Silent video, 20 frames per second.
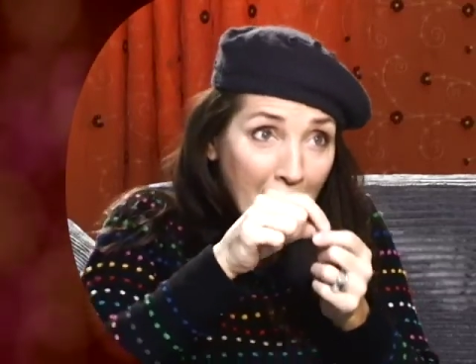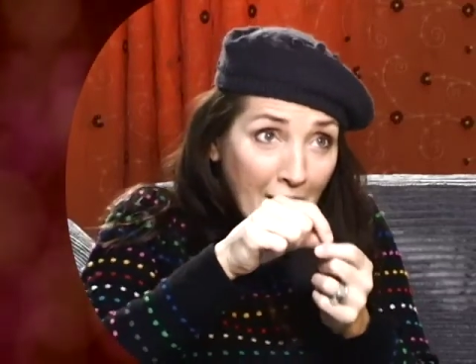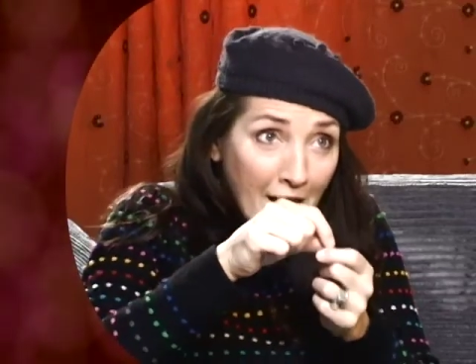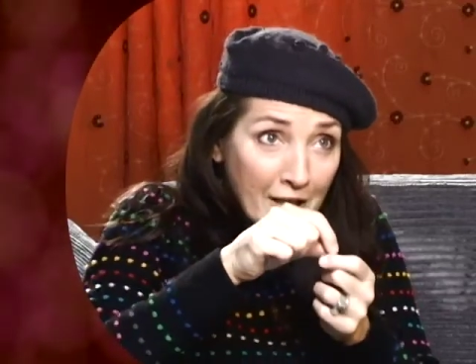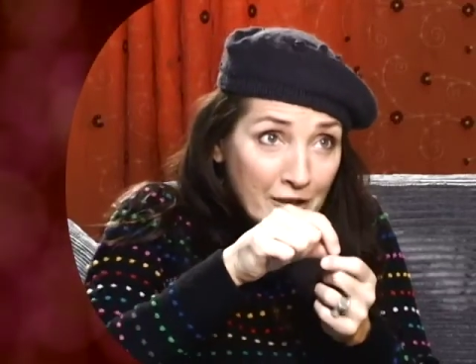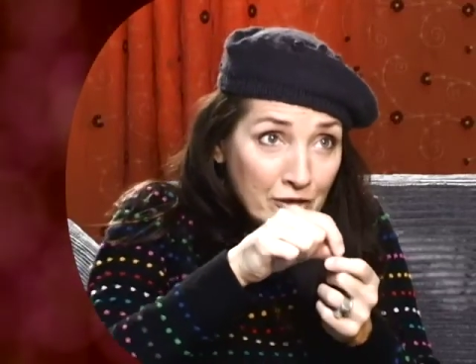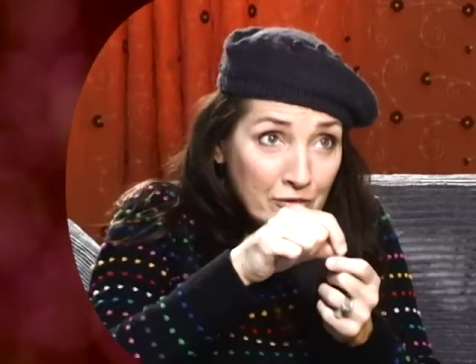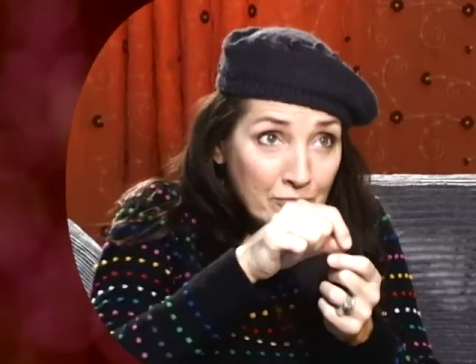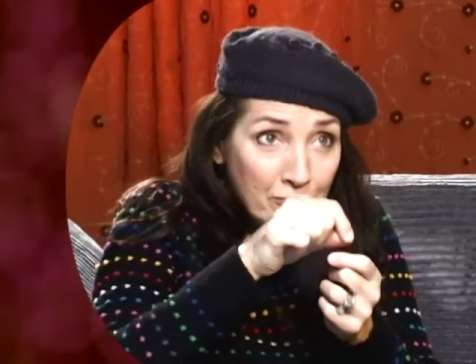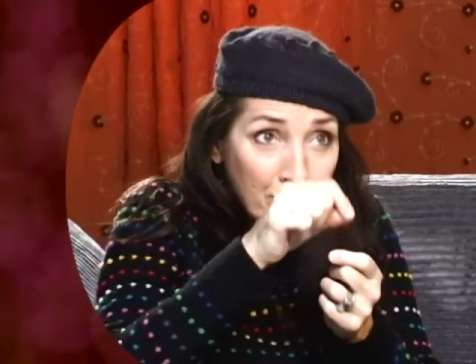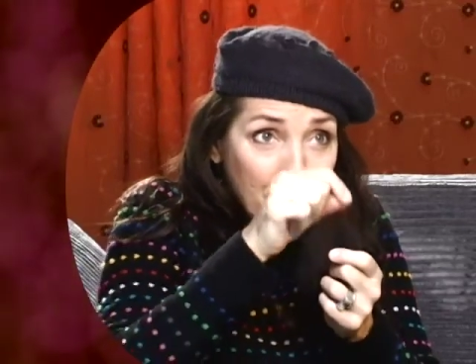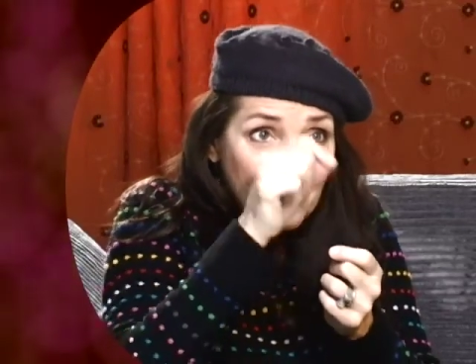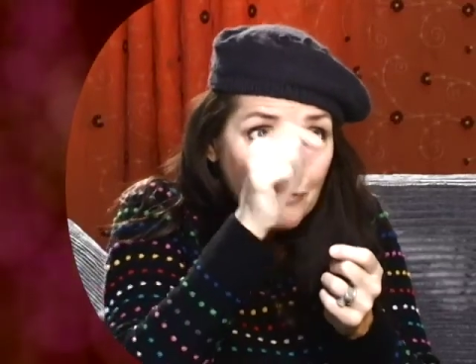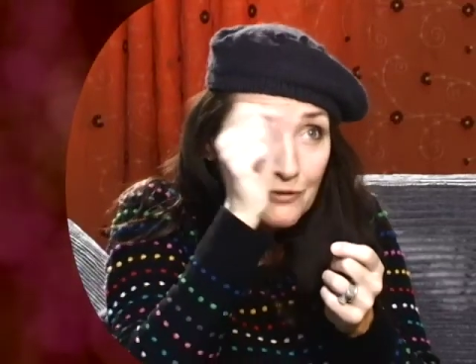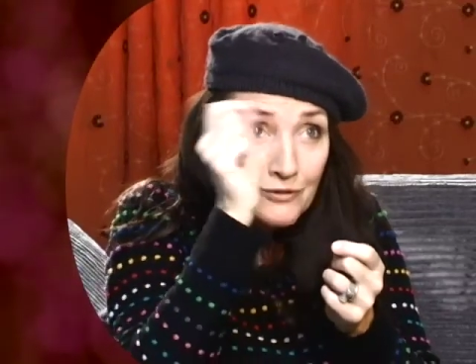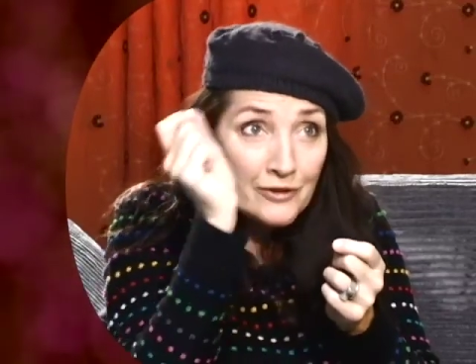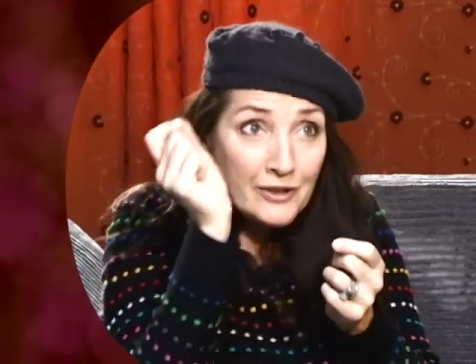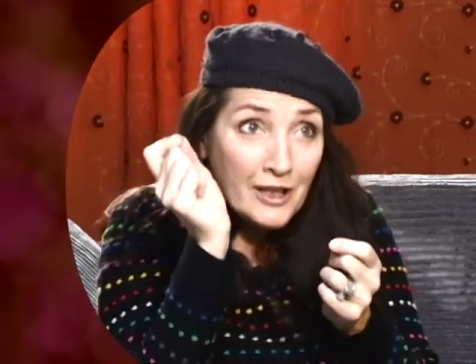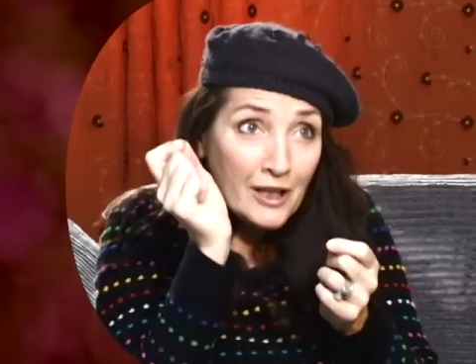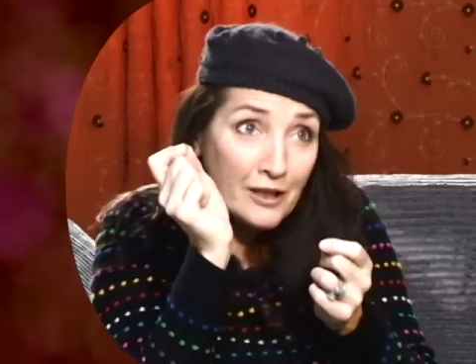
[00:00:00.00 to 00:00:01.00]
and you
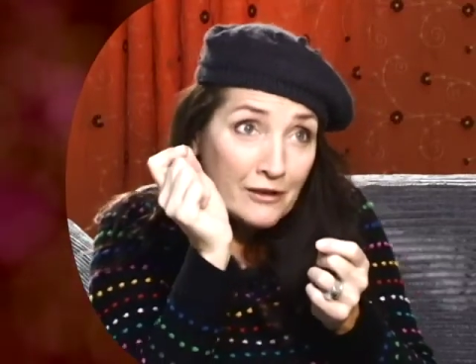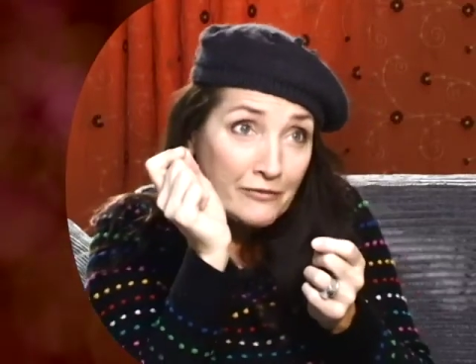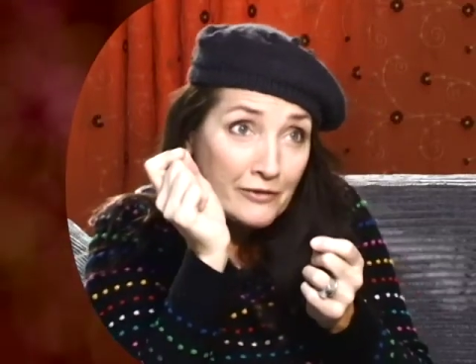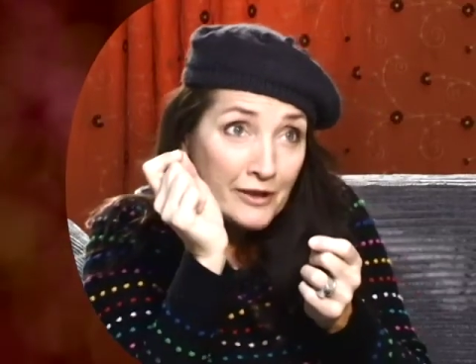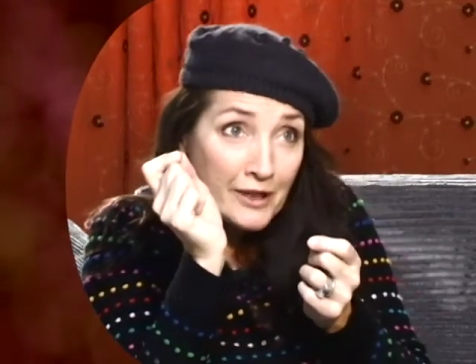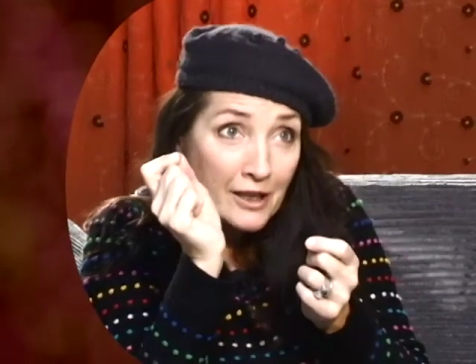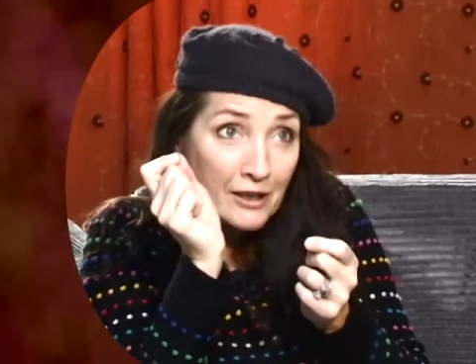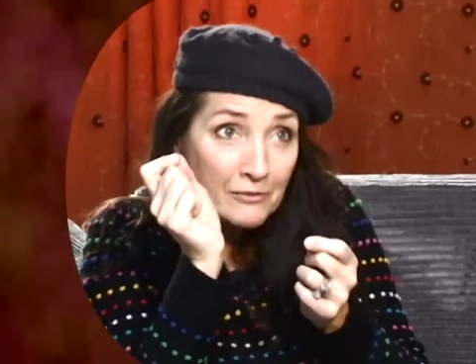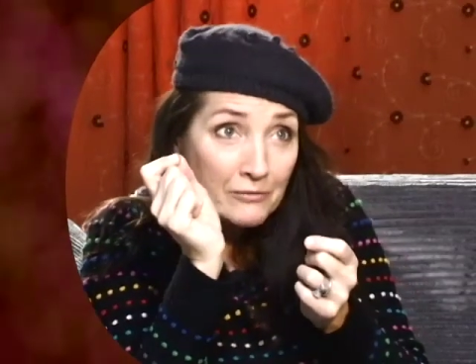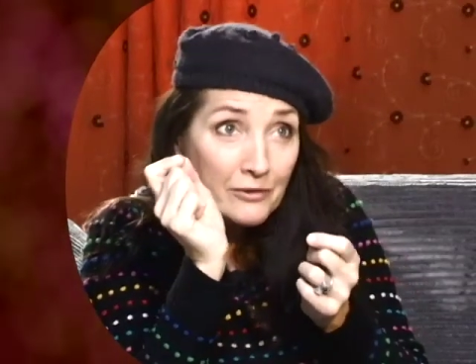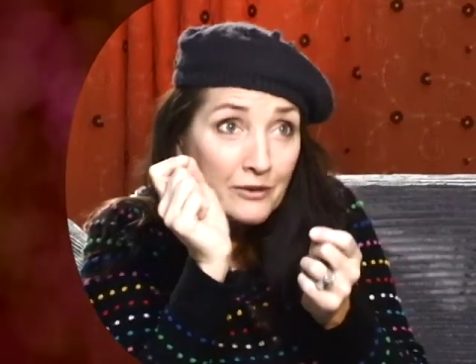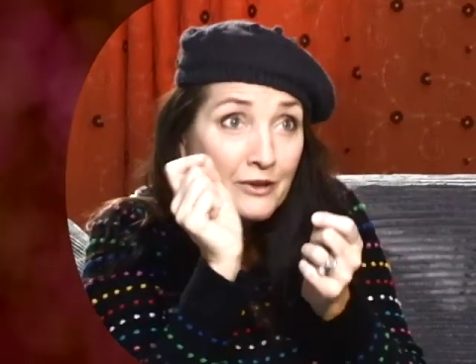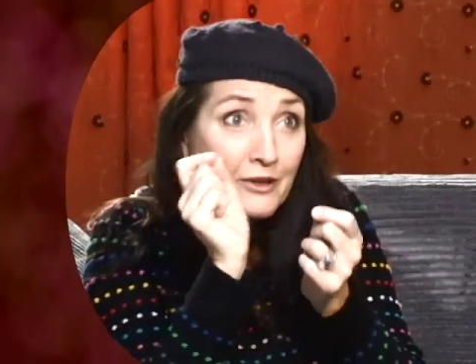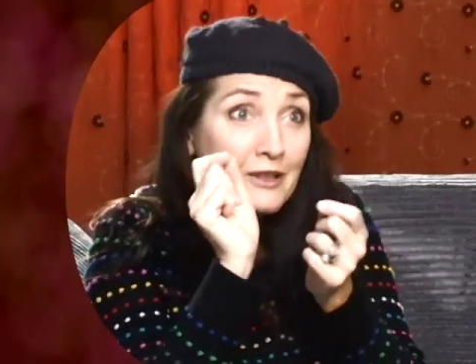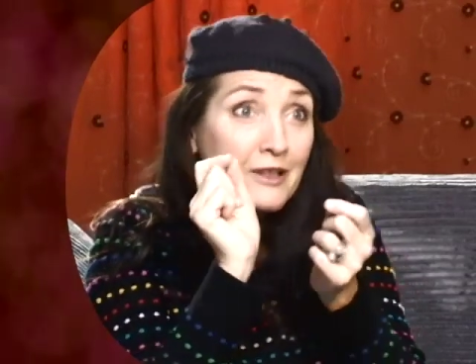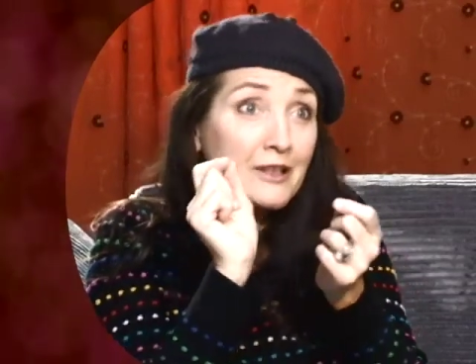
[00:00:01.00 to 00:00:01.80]
pull the elephant up,